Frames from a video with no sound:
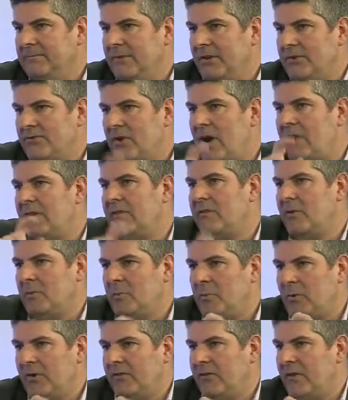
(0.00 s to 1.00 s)
You're driving it from the
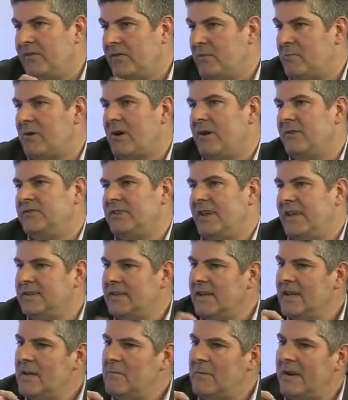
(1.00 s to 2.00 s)
point of view of the process,
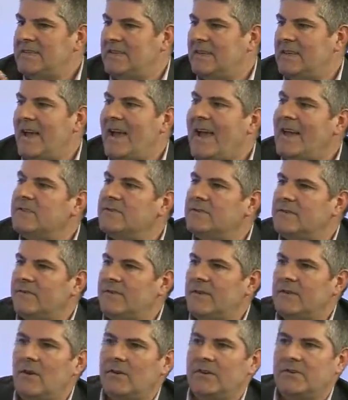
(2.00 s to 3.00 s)
but it's in the hands of
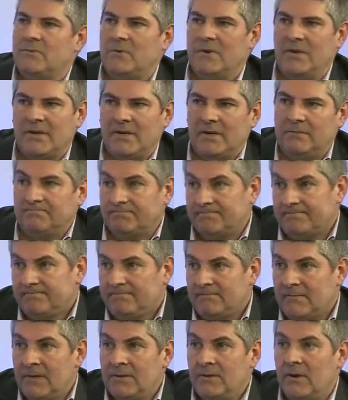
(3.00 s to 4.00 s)
the knowledge worker,
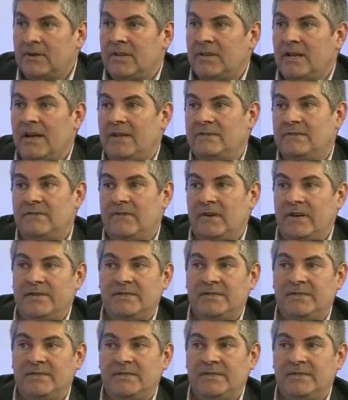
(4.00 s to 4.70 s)
not in the hands of IT.